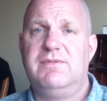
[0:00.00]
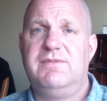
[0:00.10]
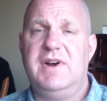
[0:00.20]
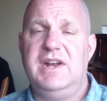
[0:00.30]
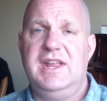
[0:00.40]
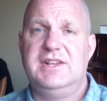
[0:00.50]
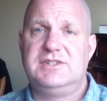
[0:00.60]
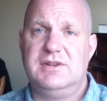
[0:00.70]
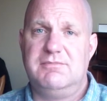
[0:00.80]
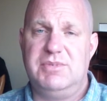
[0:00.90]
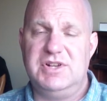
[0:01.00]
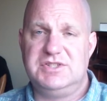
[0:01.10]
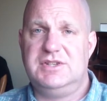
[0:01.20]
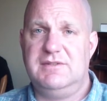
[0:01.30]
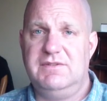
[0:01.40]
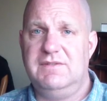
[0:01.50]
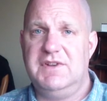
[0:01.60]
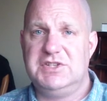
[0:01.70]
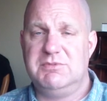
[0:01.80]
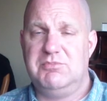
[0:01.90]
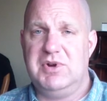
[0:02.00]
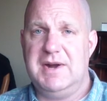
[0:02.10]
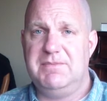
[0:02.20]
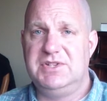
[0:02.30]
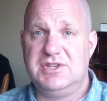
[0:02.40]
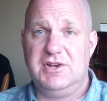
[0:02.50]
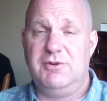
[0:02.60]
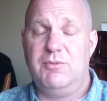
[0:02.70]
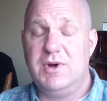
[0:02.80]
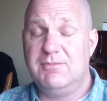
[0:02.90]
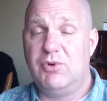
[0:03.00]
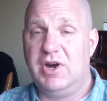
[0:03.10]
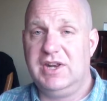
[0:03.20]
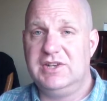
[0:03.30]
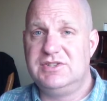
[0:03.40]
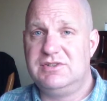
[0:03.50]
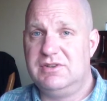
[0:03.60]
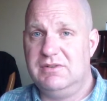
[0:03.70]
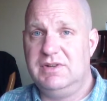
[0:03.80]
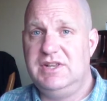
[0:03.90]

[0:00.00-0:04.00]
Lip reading: finance a bunch of investment properties under one mortgage,